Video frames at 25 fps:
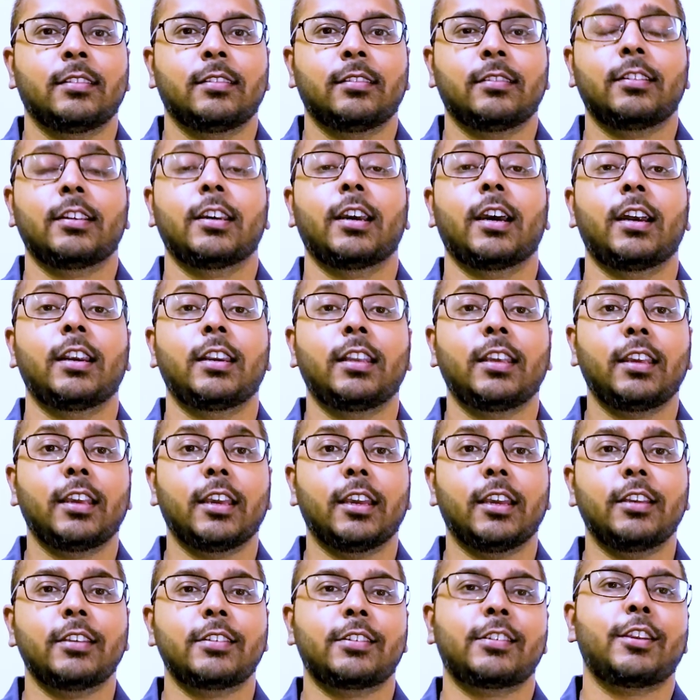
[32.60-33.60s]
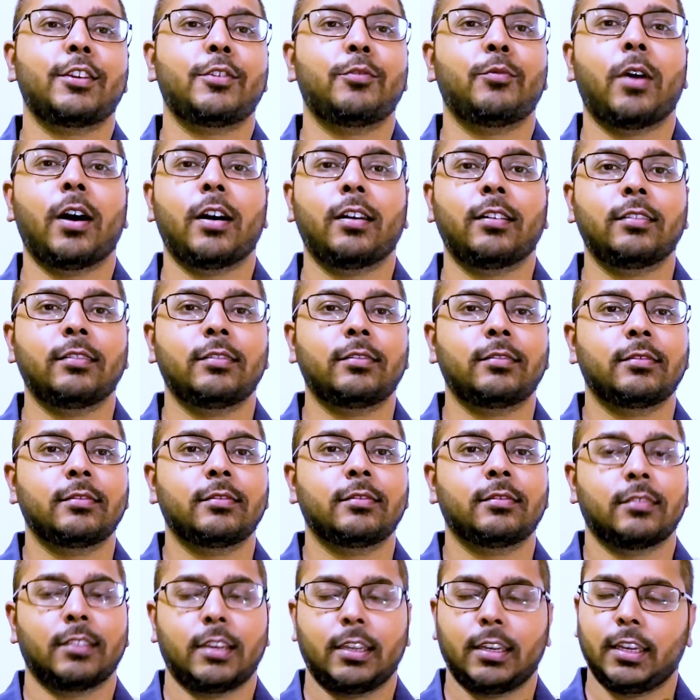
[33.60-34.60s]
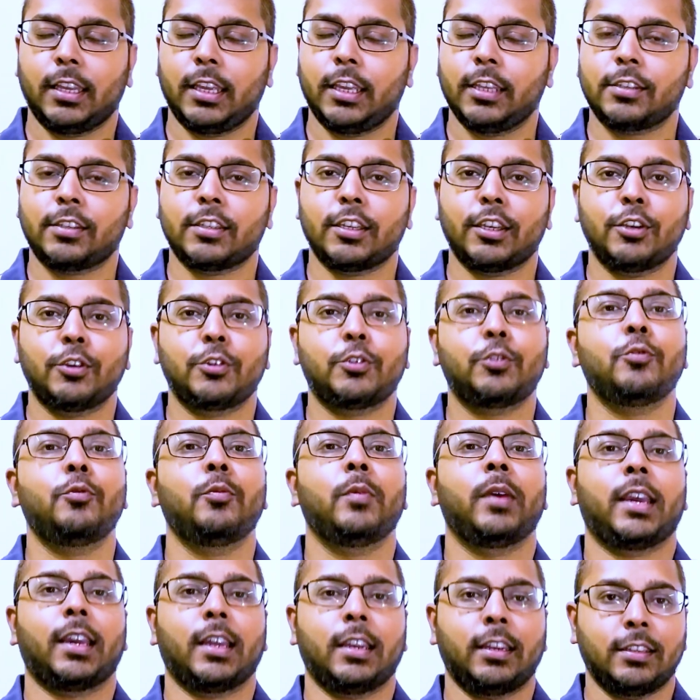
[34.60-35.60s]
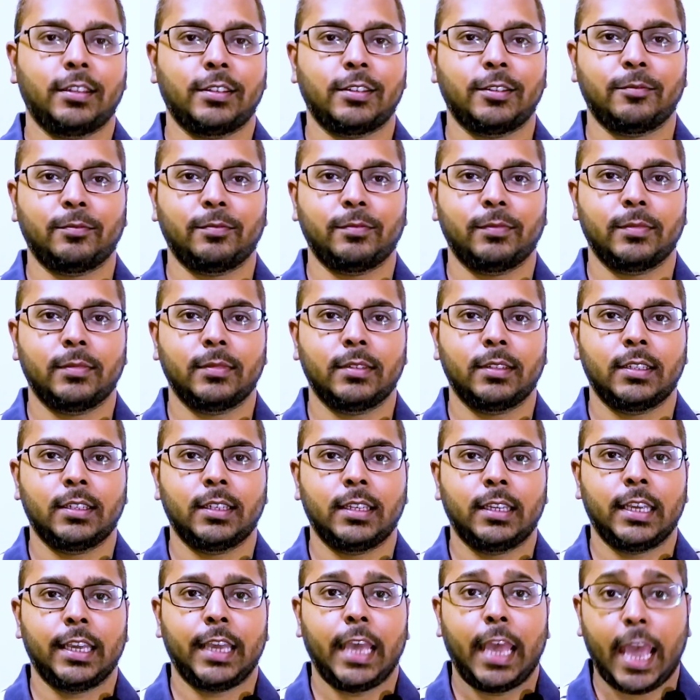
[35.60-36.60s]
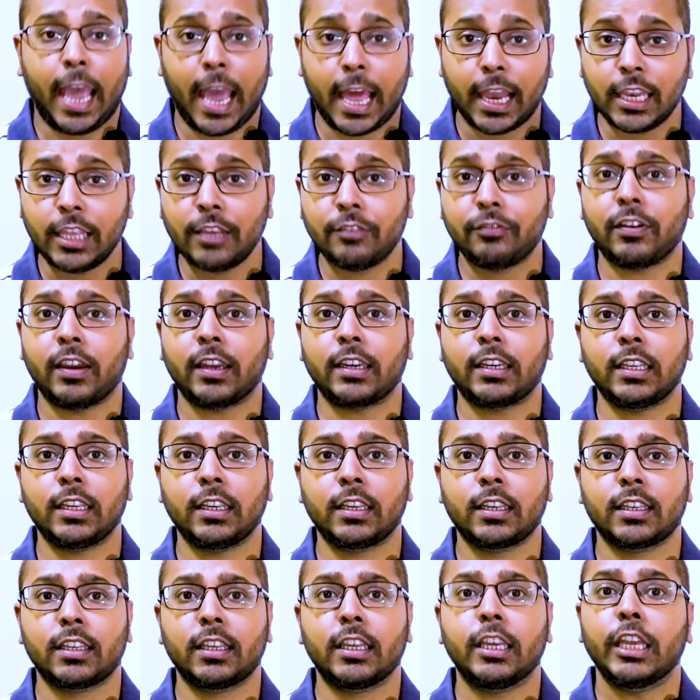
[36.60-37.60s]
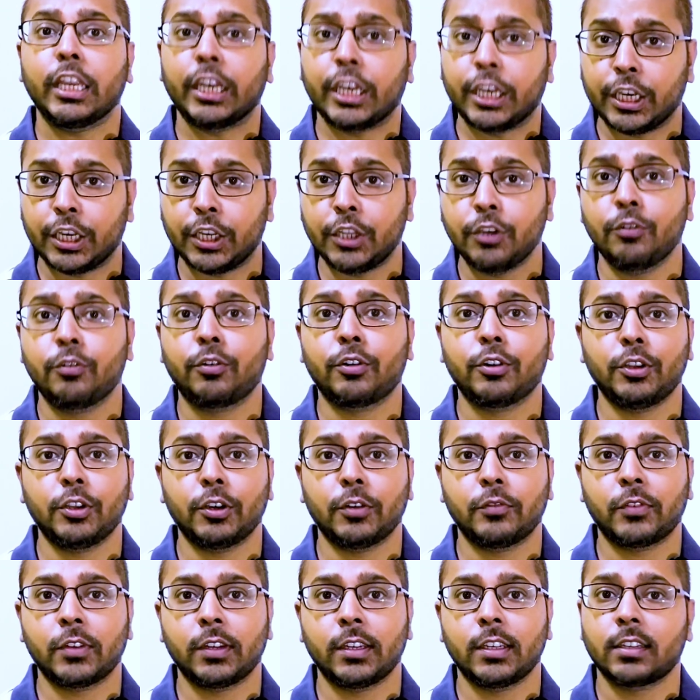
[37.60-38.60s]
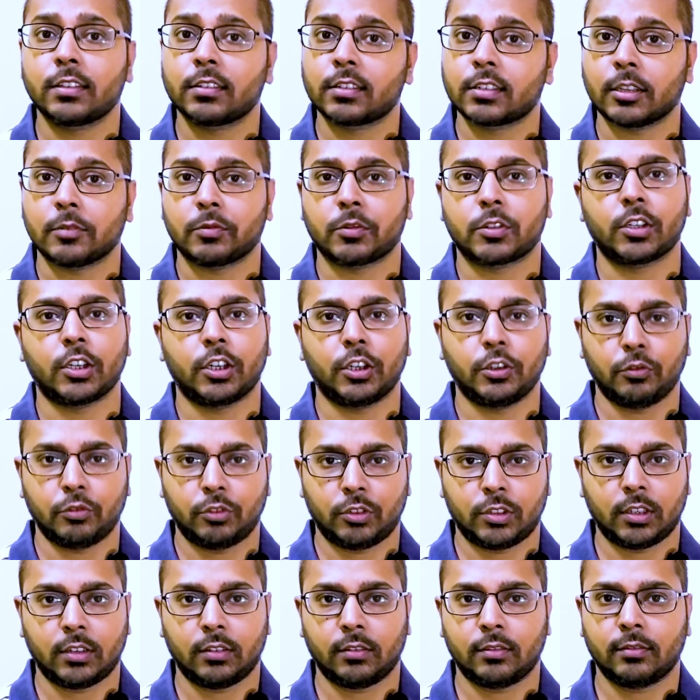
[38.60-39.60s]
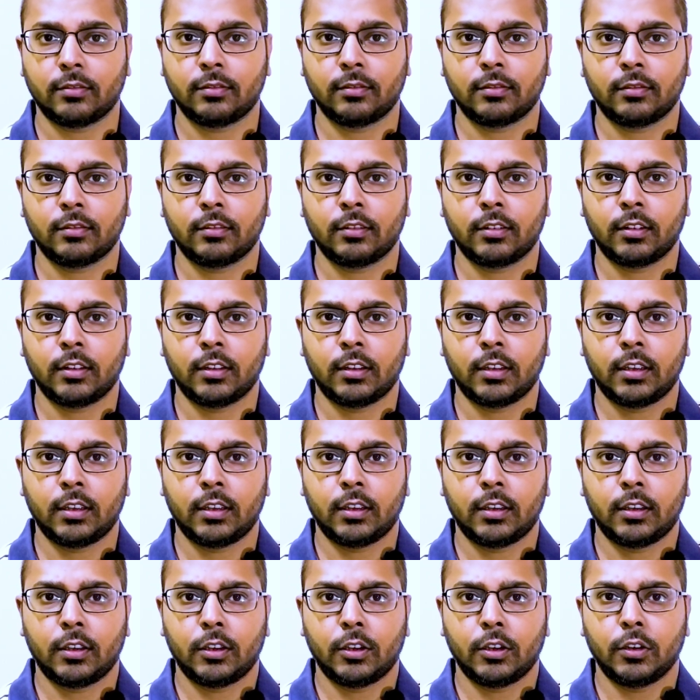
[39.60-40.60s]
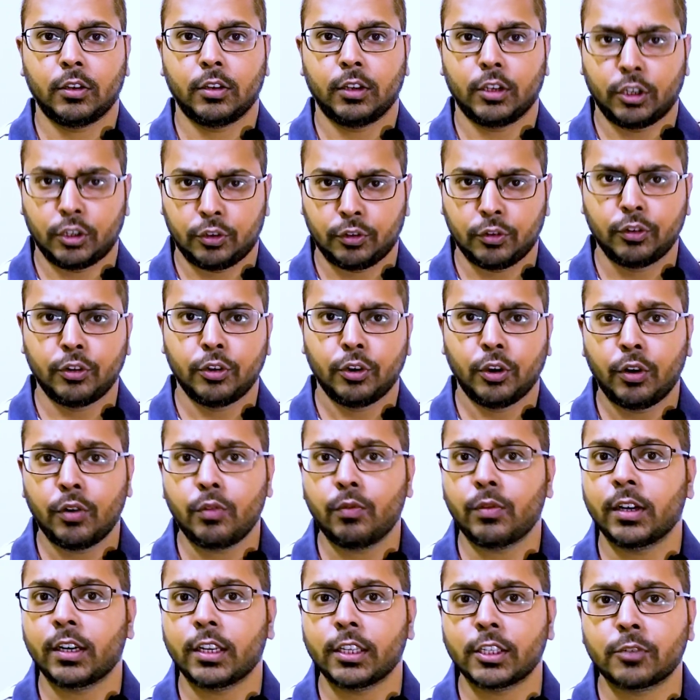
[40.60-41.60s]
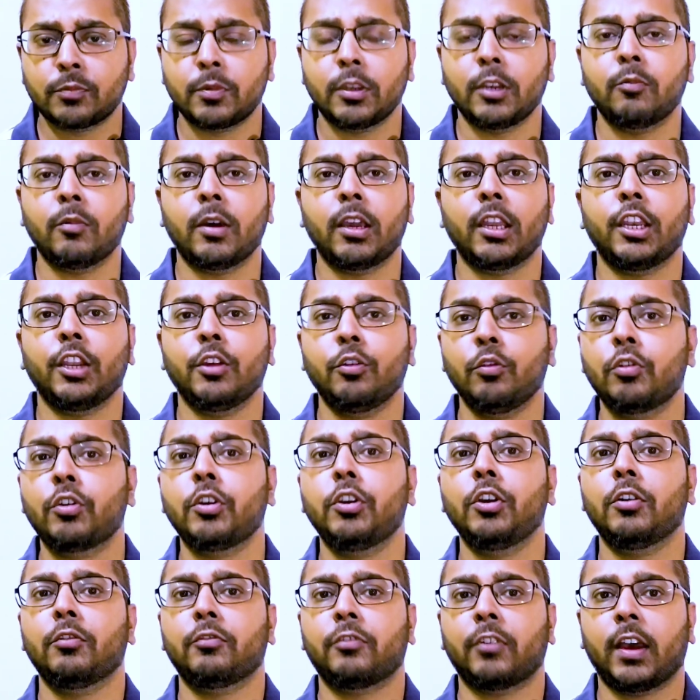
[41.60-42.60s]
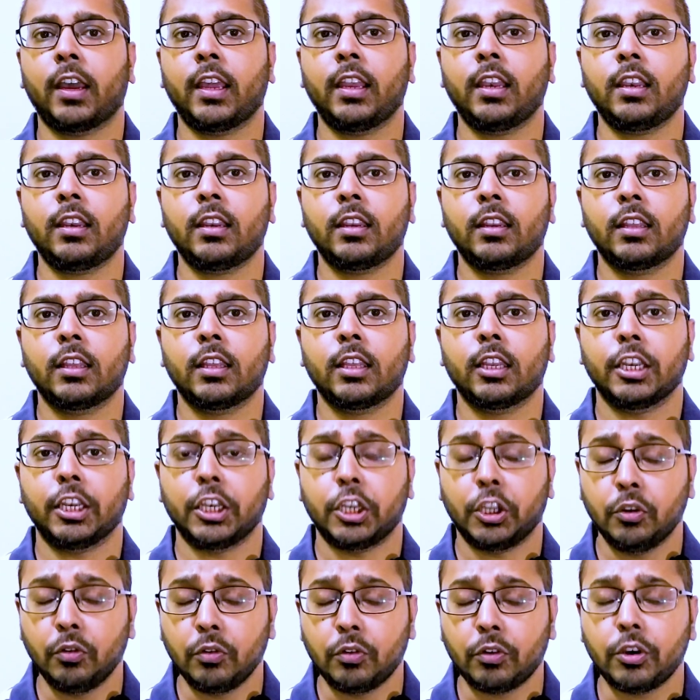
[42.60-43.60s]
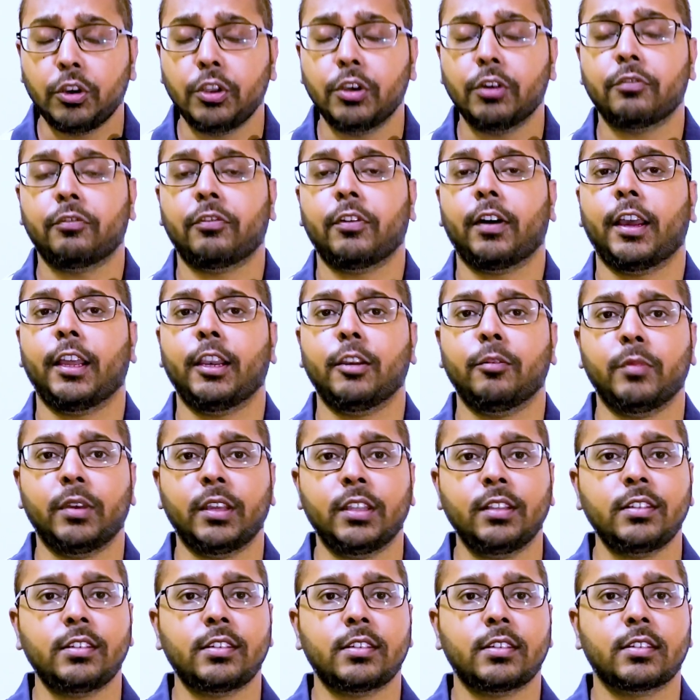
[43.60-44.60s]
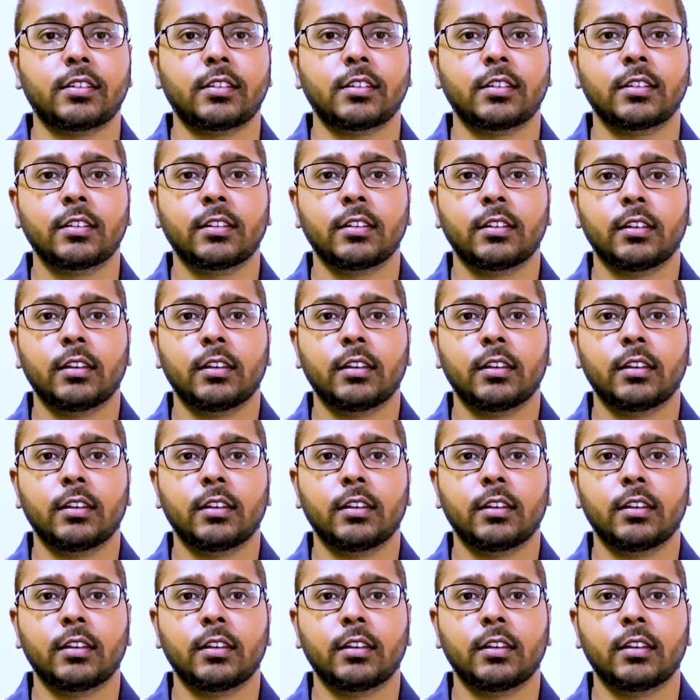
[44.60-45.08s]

regarding SN1 and SN2 mechanism, aliphatic nucleophilic substitution. Do you know what is meant by nucleophile? Nucleophile means